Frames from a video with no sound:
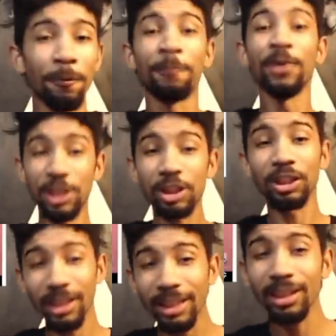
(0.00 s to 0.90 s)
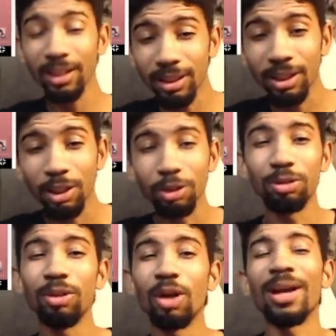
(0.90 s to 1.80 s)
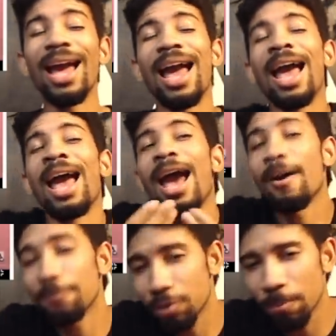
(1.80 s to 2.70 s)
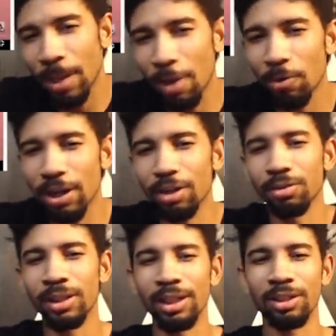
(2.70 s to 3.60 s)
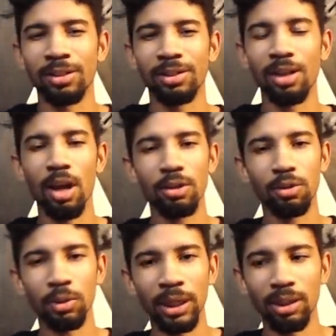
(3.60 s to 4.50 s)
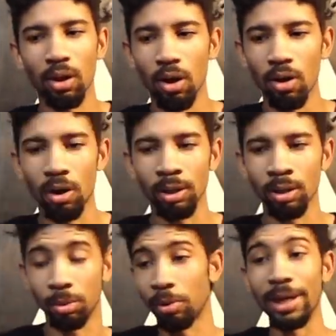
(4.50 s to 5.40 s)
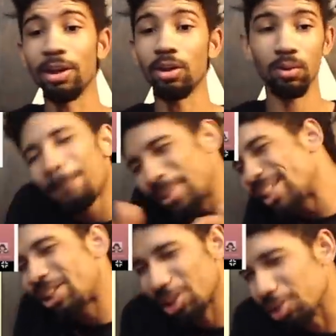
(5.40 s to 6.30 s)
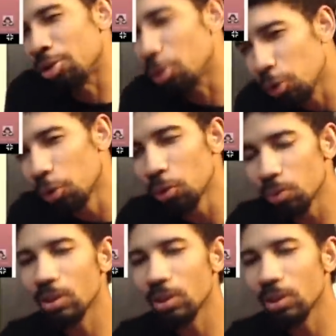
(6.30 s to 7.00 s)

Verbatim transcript: Officially, you don't have to pay radio stations to get on the radio, but you do.